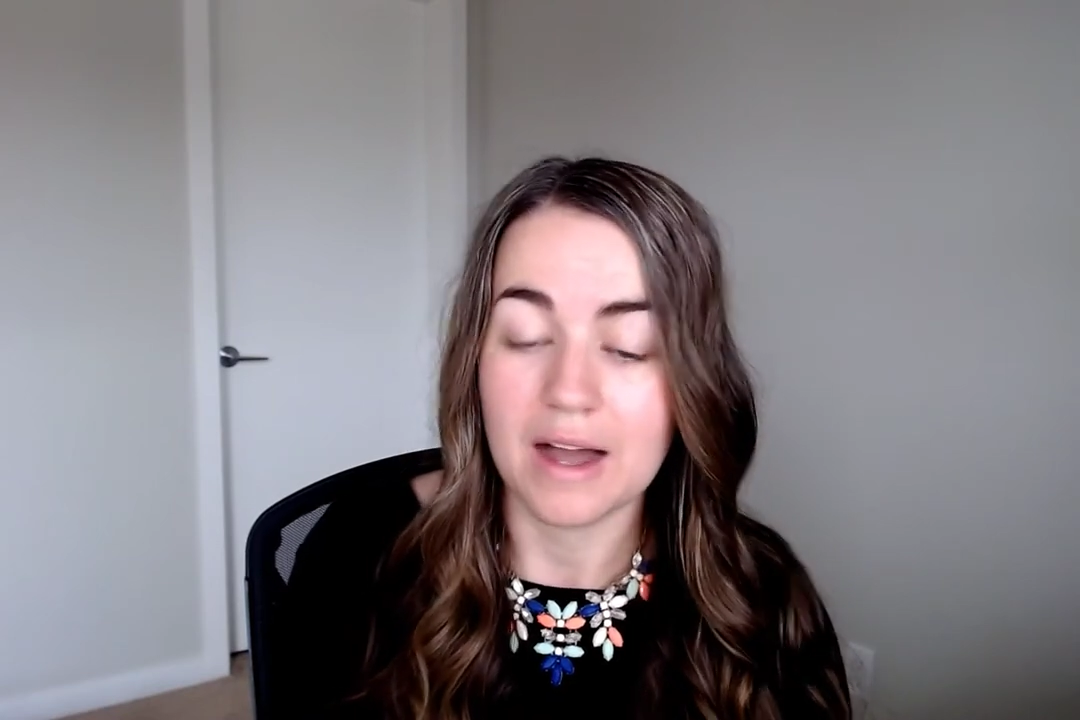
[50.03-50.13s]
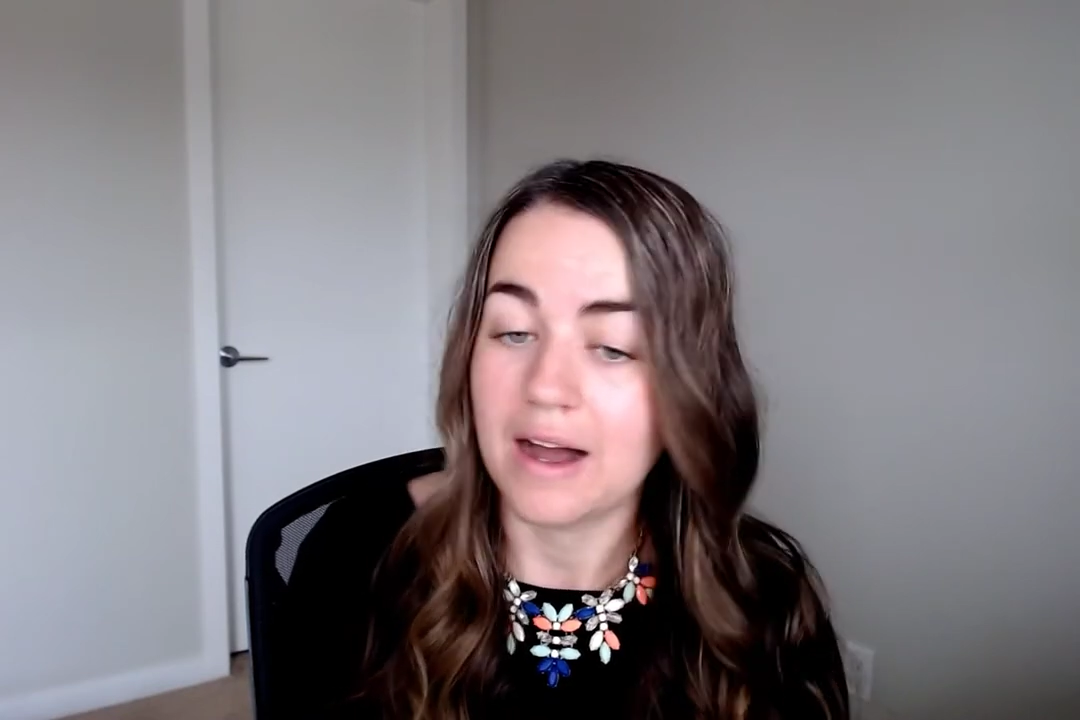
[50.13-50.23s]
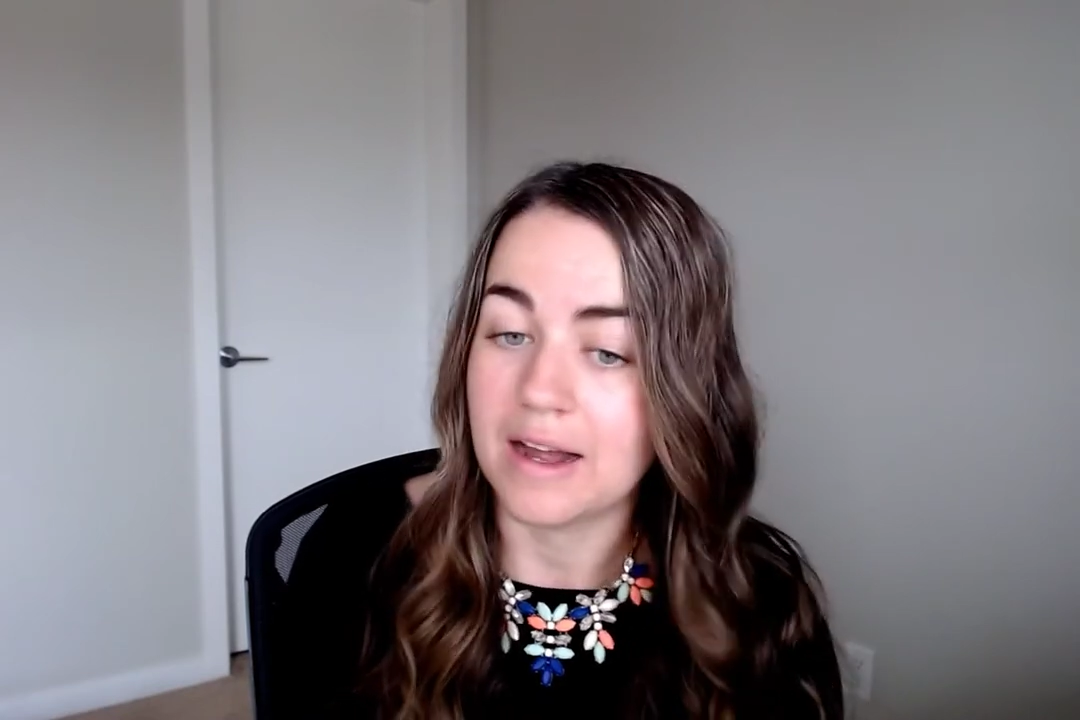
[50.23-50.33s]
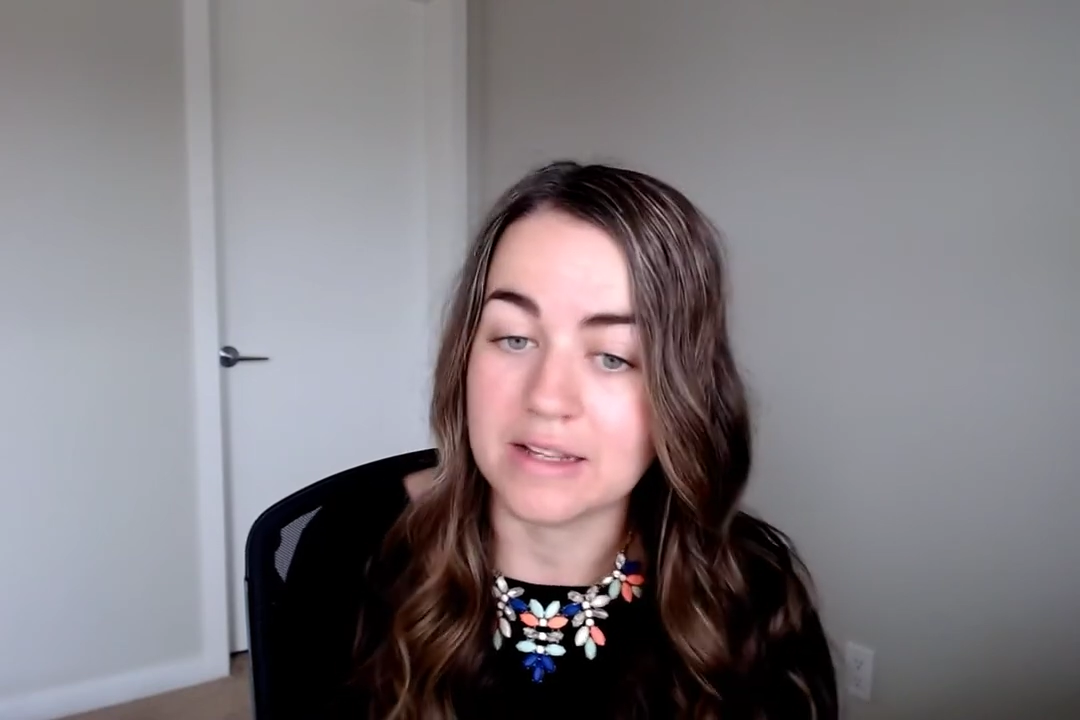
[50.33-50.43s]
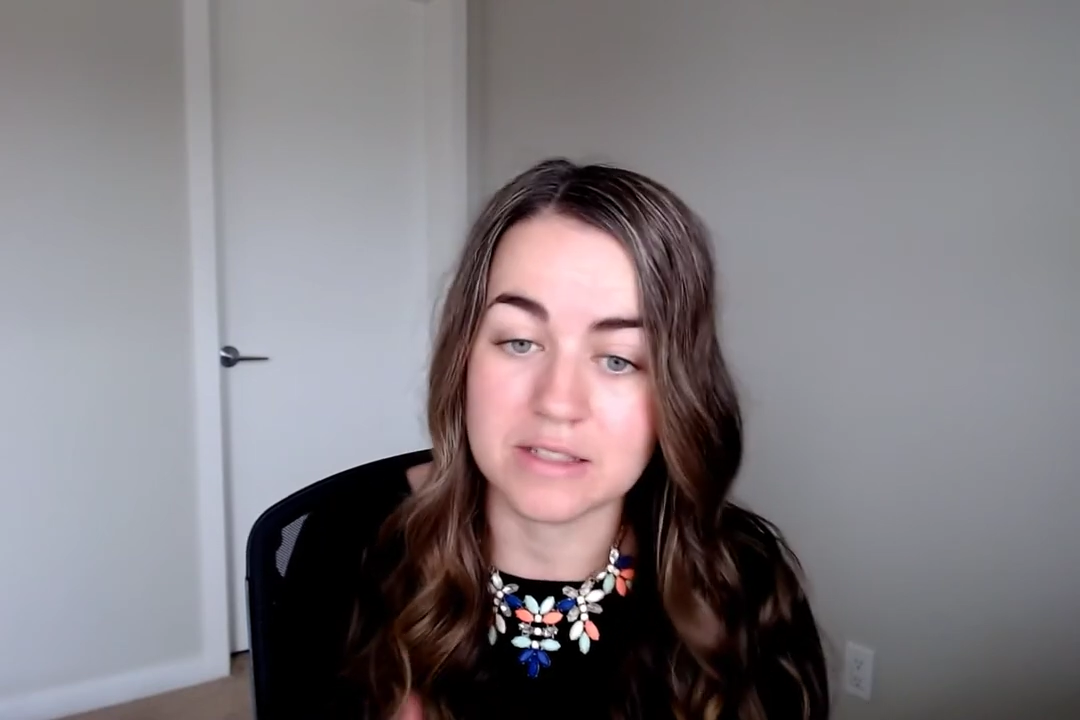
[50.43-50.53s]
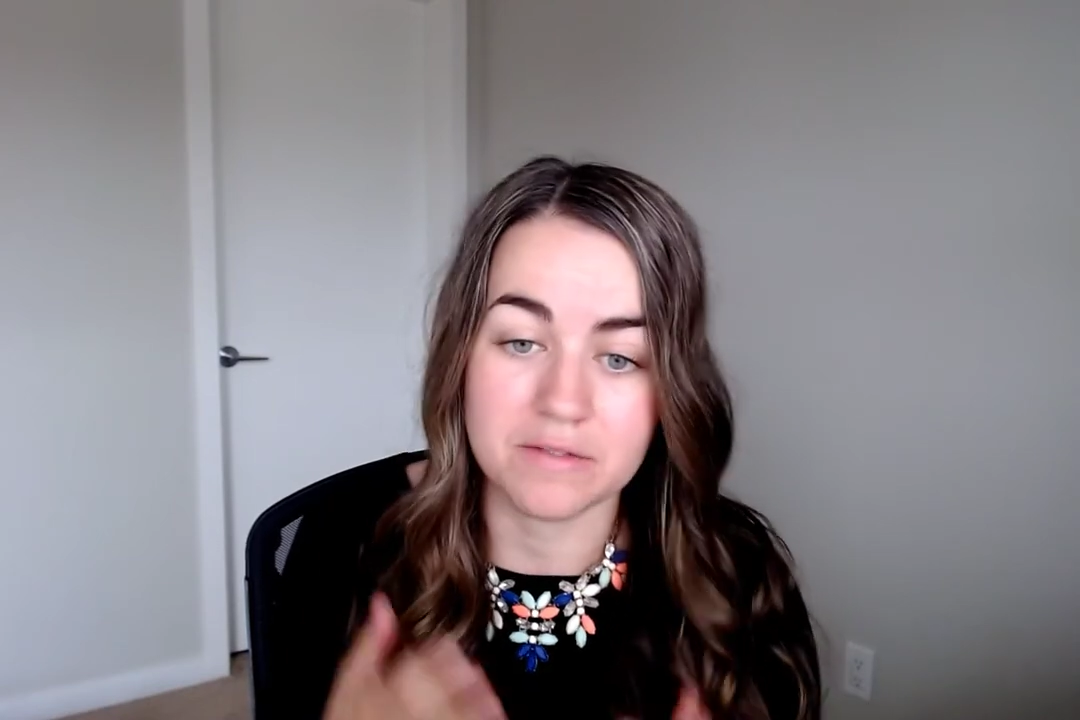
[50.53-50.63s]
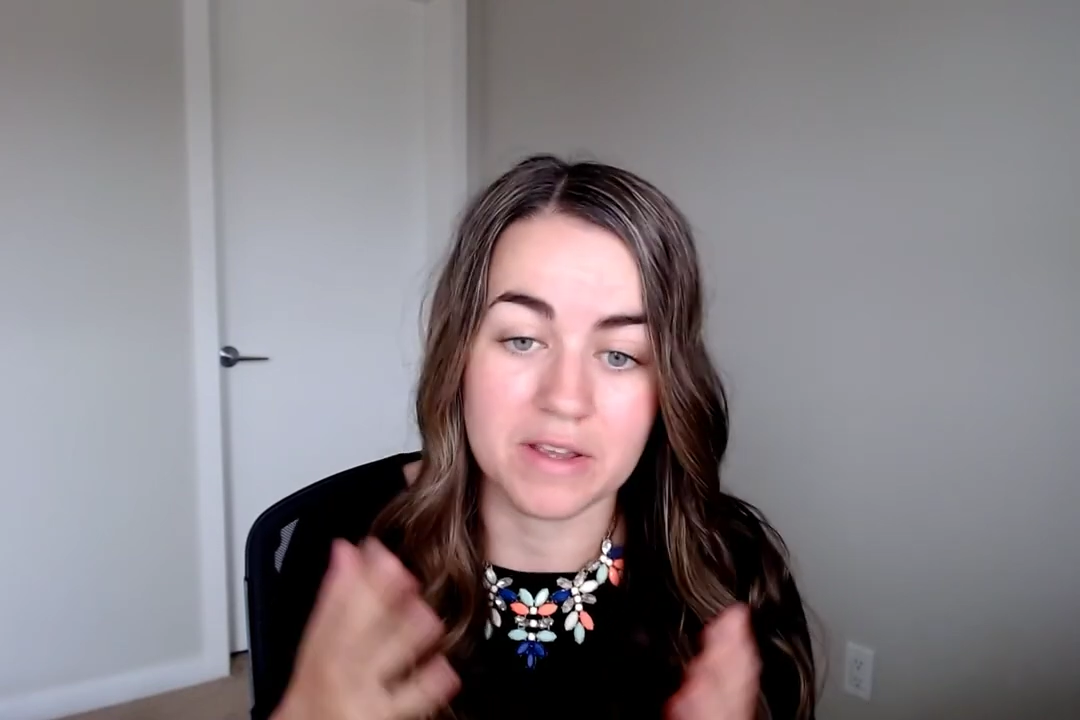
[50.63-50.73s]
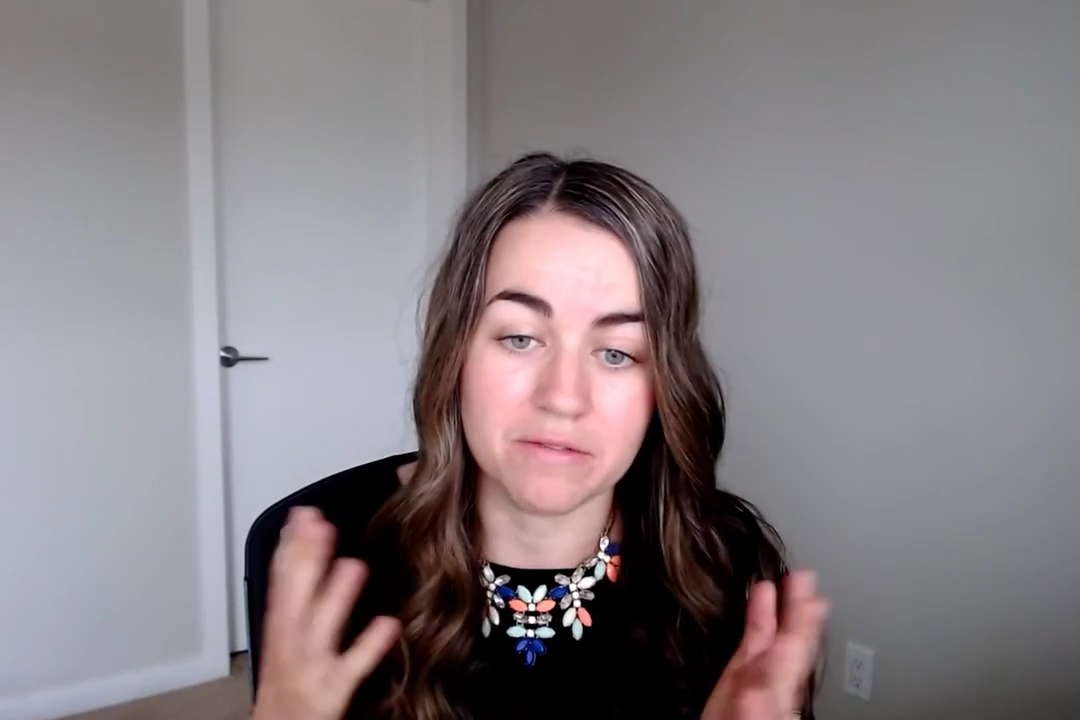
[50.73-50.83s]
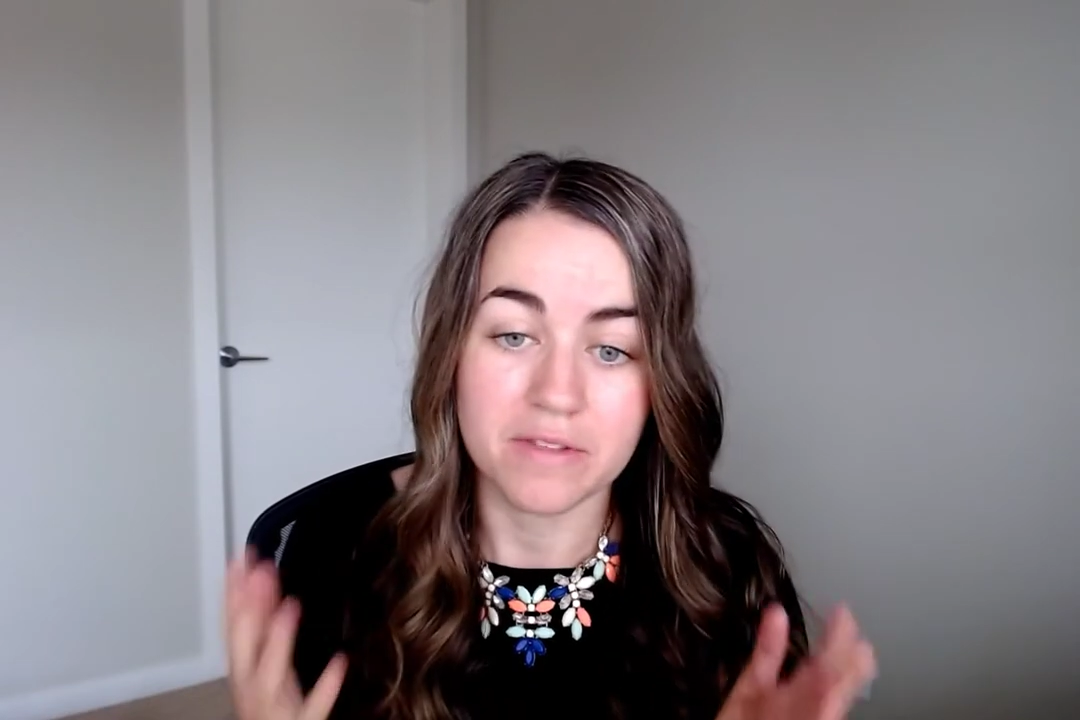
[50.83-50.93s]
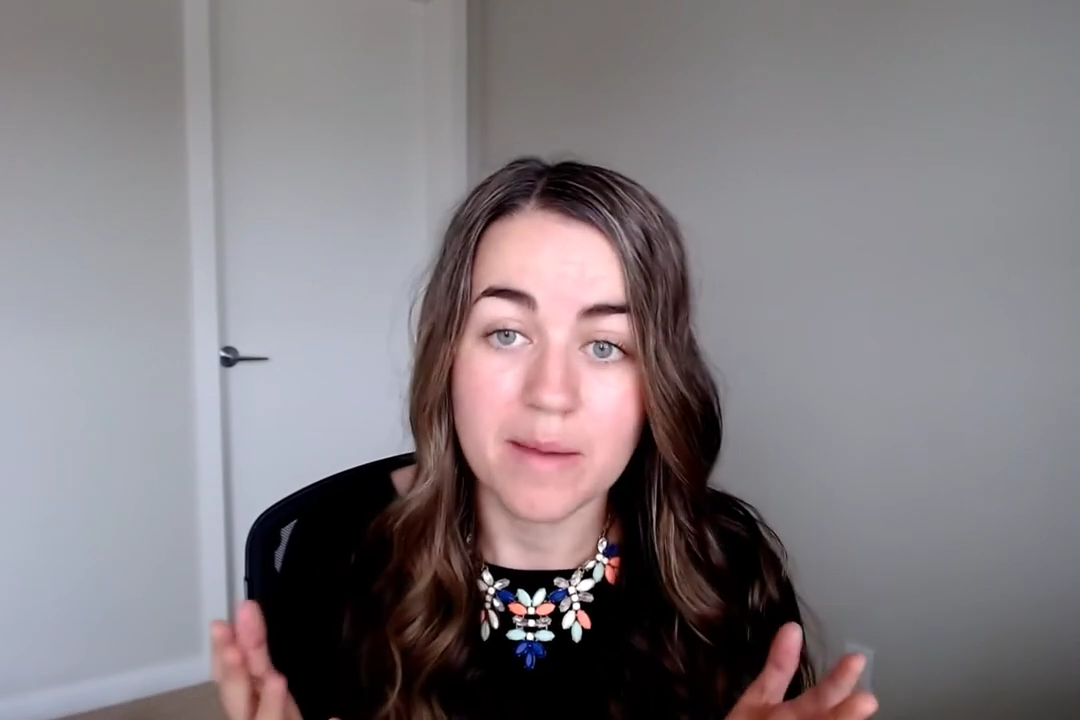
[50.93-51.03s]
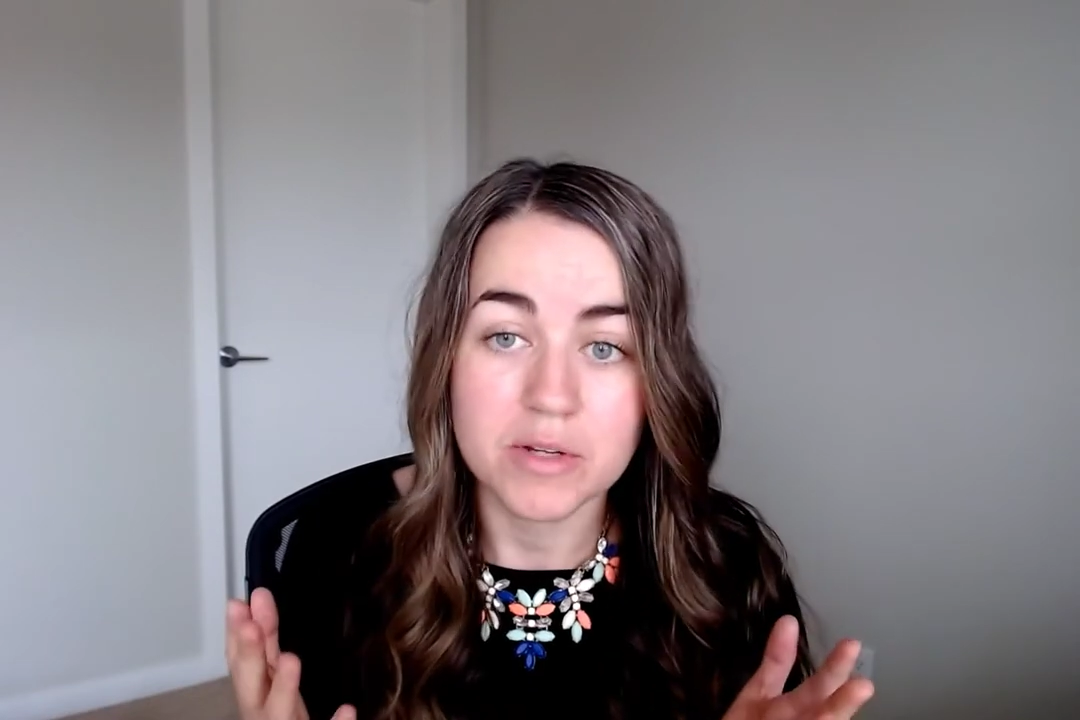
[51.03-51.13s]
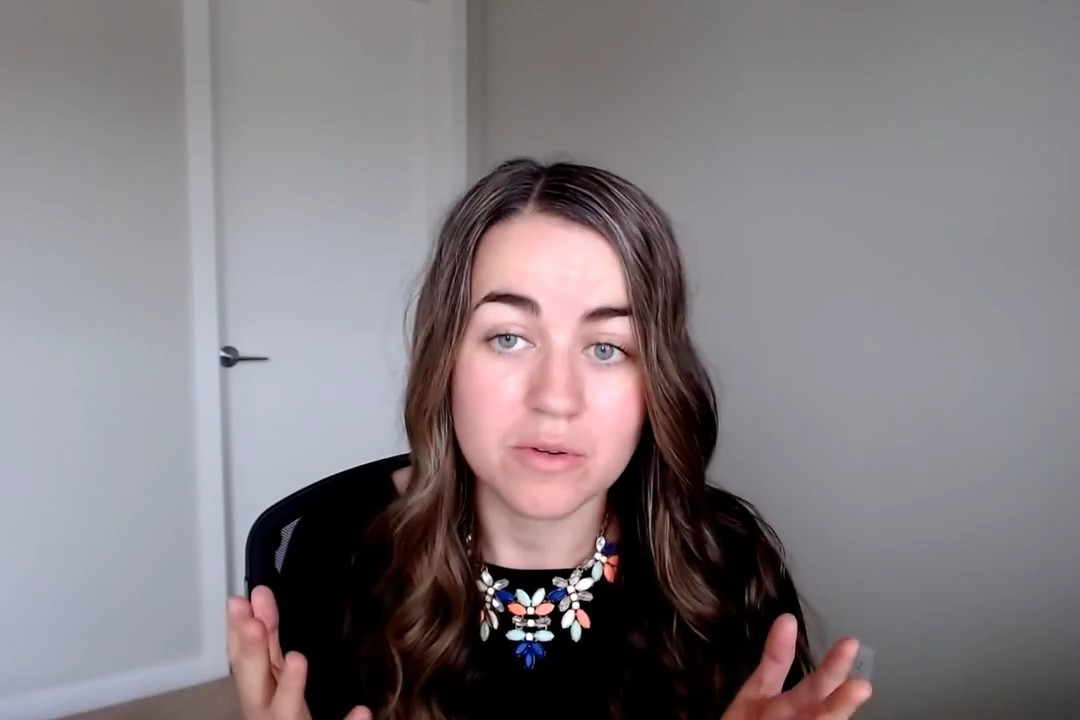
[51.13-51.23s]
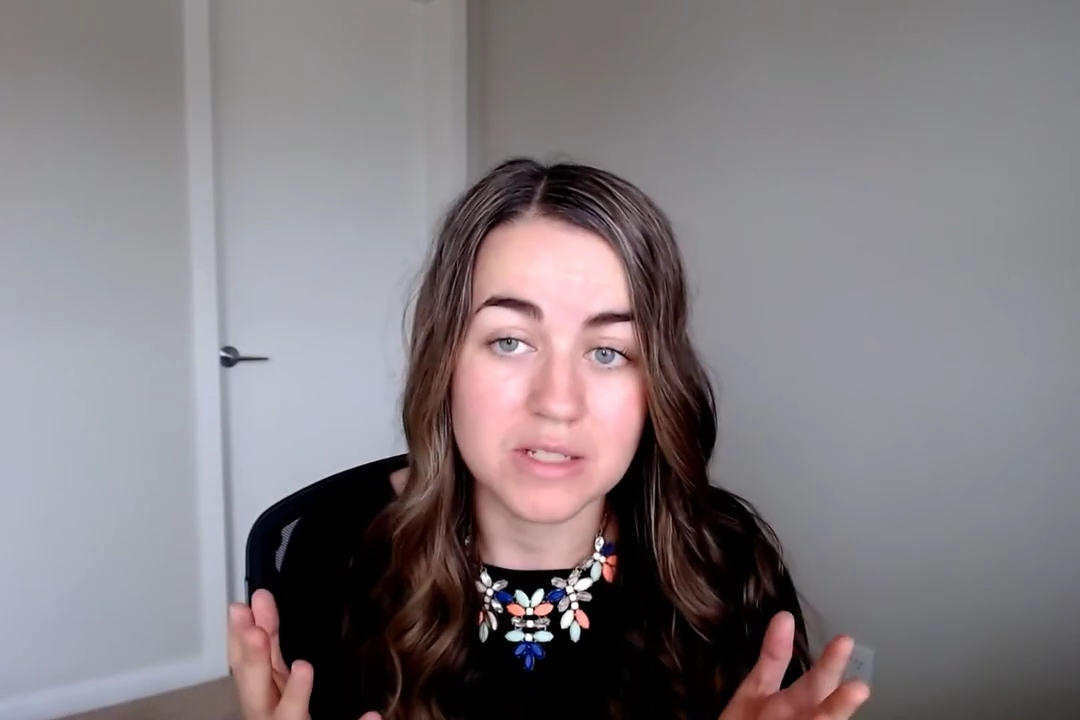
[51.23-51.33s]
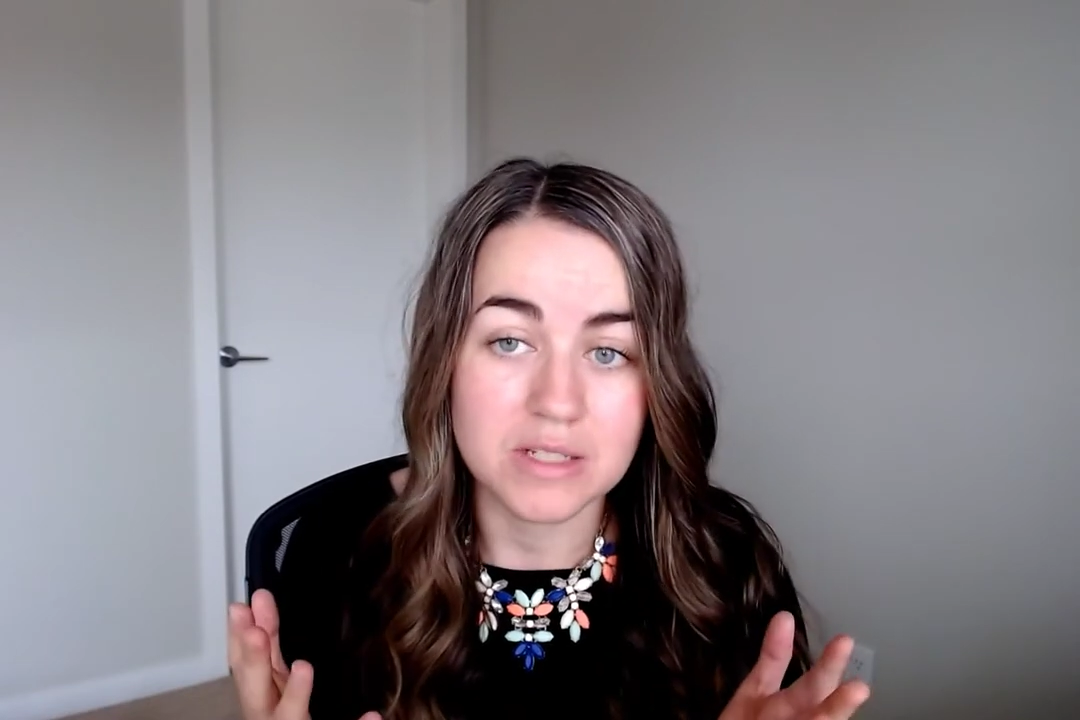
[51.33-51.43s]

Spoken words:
kinds of inflammatory